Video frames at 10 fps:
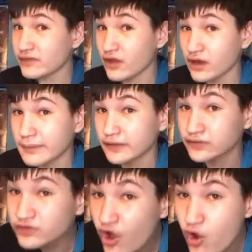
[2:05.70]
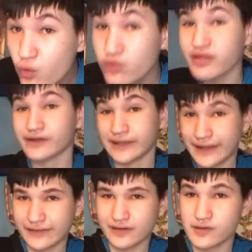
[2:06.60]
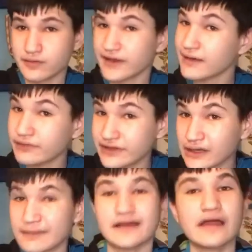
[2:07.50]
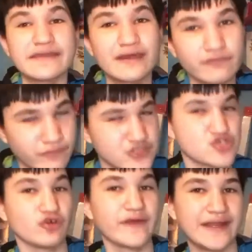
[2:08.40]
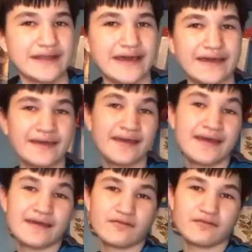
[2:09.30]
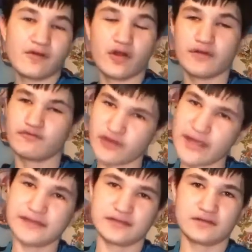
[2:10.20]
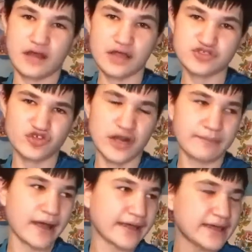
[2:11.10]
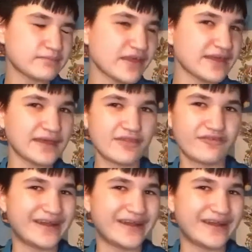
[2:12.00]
have to talk about those later. Because today we're talking about the original Rainy Day. Or Rain. Uh, Drop. I keep thinking it's